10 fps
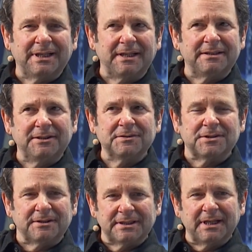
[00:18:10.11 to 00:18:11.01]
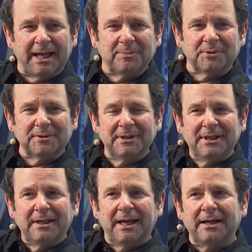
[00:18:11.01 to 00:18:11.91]
that I think you started in April,
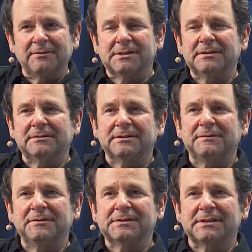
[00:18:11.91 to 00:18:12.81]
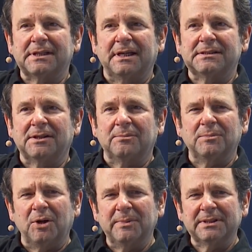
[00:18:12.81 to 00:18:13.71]
and I was a little confused because I saw
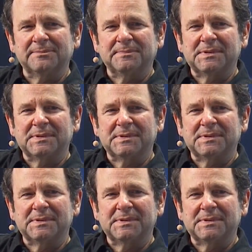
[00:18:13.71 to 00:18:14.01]
Moment